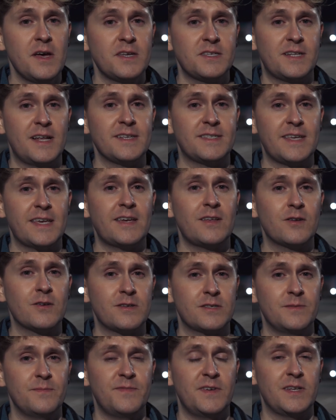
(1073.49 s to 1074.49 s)
So let's take a look
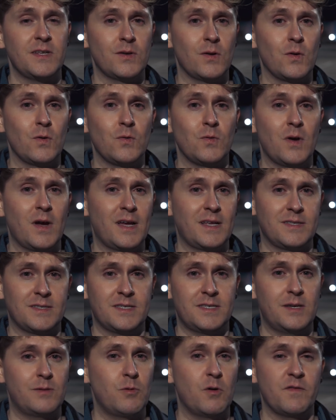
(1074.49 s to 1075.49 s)
at some video and
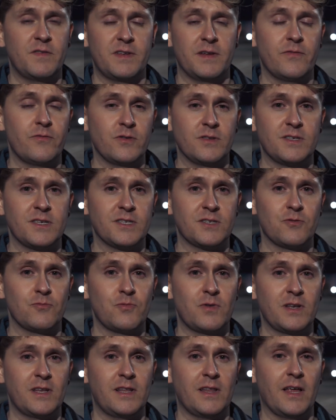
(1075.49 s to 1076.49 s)
see what the differences are
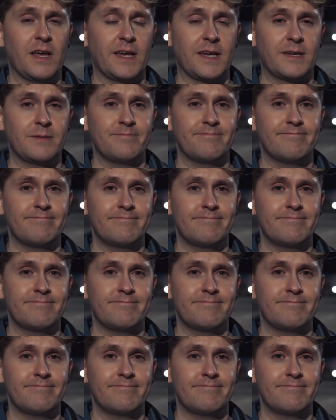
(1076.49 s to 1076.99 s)
really like.